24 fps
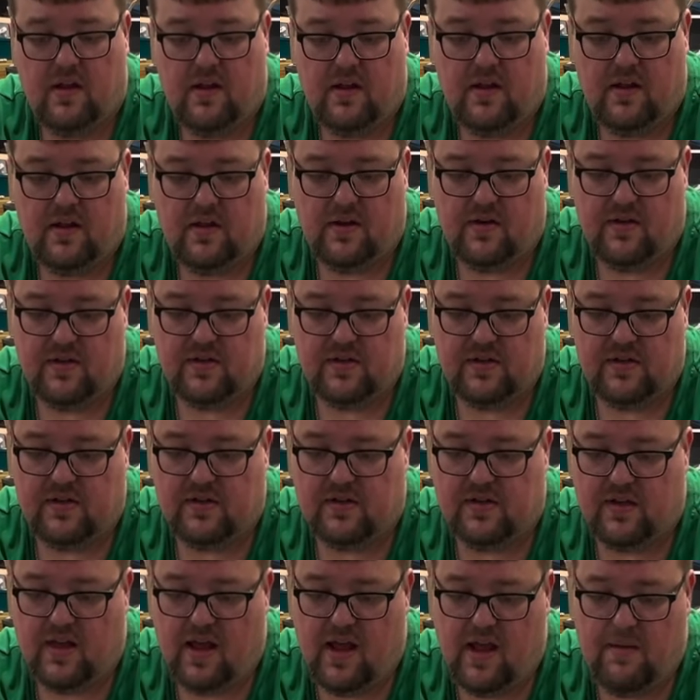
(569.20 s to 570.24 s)
there is a
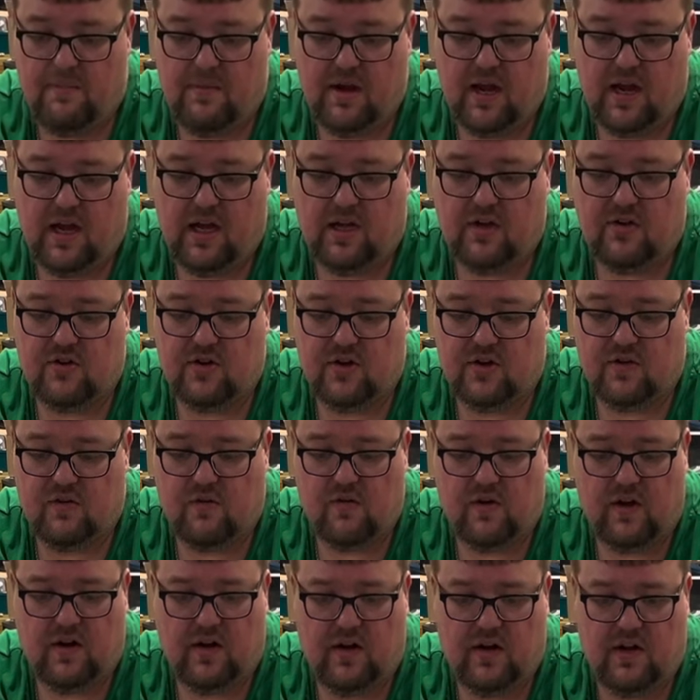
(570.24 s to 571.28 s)
slabbed ancient
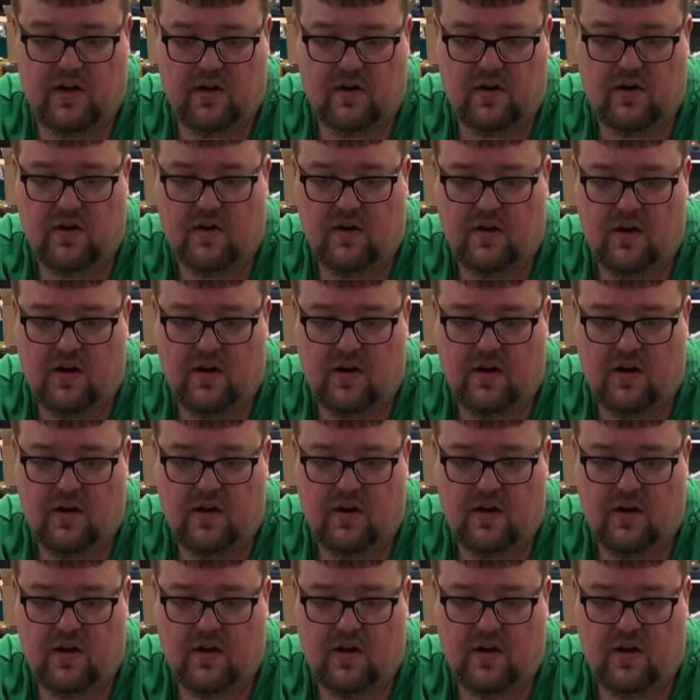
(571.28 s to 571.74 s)
coin in here. Oh,